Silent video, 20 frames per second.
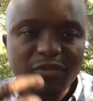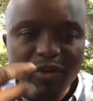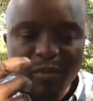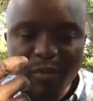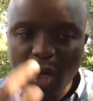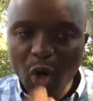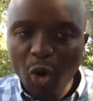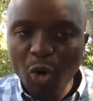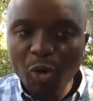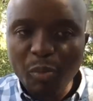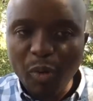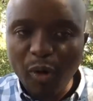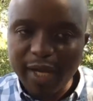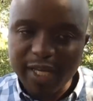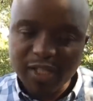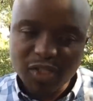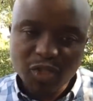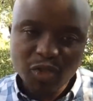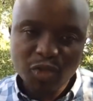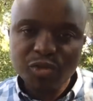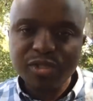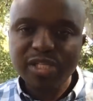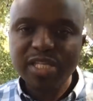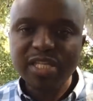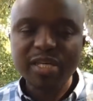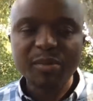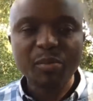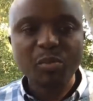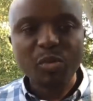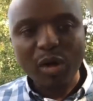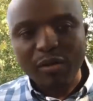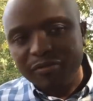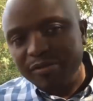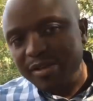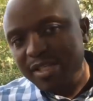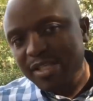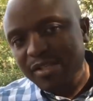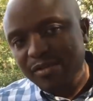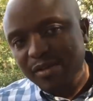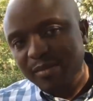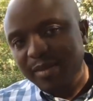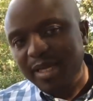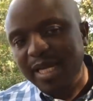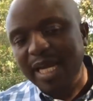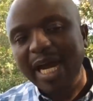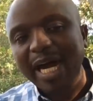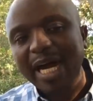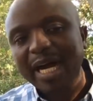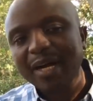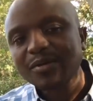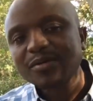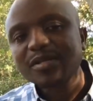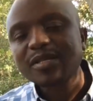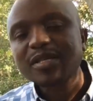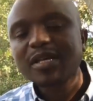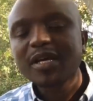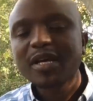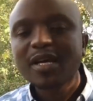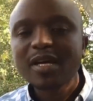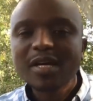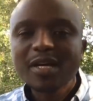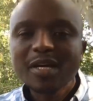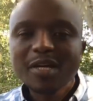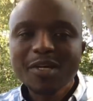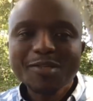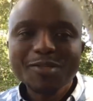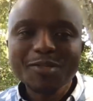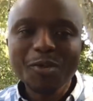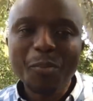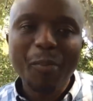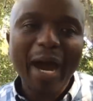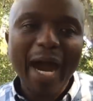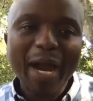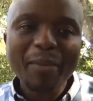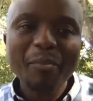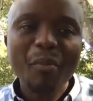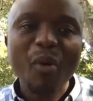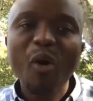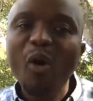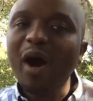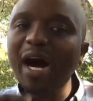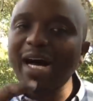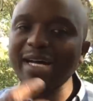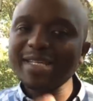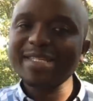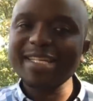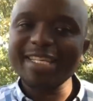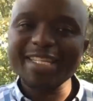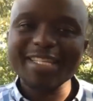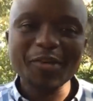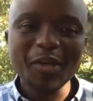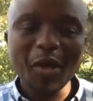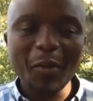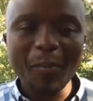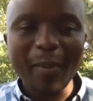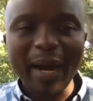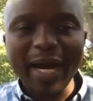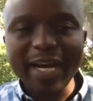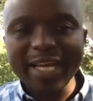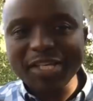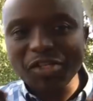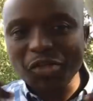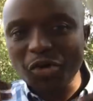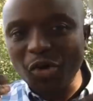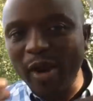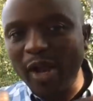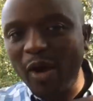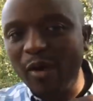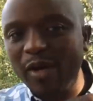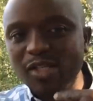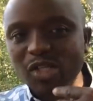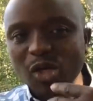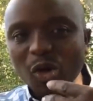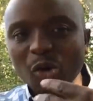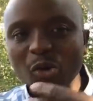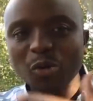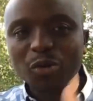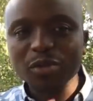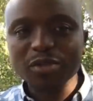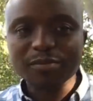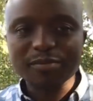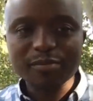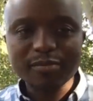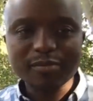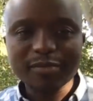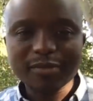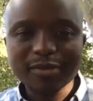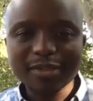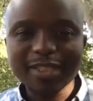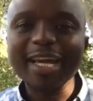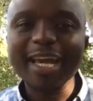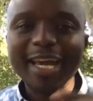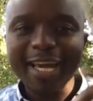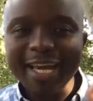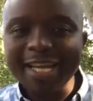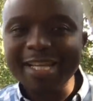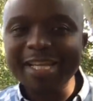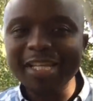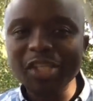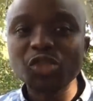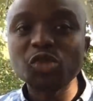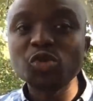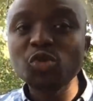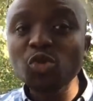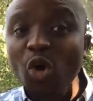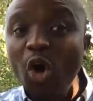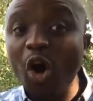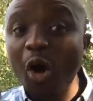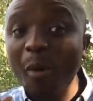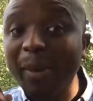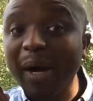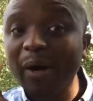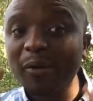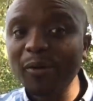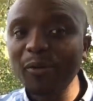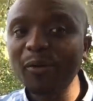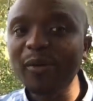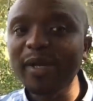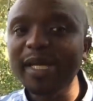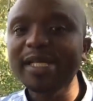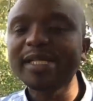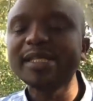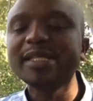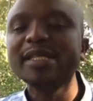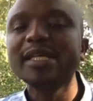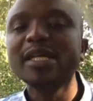from your own pocket, using the profits from the cows to buy more assets. So your money is growing on its own, in the true compound way,